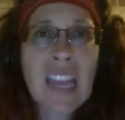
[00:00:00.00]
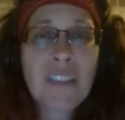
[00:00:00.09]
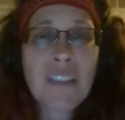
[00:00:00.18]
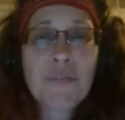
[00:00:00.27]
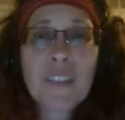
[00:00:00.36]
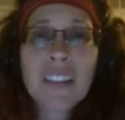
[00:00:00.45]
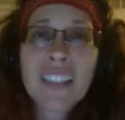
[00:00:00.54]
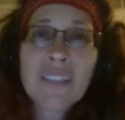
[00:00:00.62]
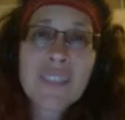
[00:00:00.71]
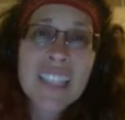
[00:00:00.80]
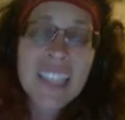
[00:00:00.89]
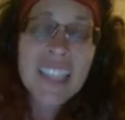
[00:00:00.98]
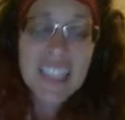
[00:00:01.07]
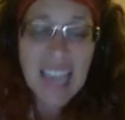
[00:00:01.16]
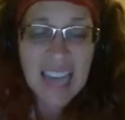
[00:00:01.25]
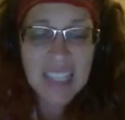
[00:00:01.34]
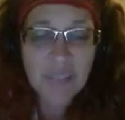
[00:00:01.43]
and a feeling of
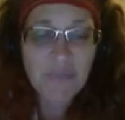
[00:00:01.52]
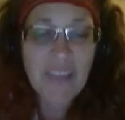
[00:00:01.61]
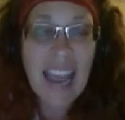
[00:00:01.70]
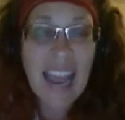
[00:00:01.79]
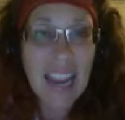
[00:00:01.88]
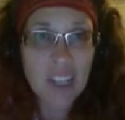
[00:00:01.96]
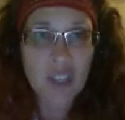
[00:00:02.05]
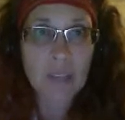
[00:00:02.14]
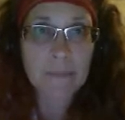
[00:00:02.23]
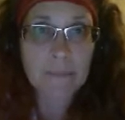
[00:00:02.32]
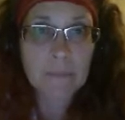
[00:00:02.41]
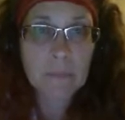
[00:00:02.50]
dissatisfaction,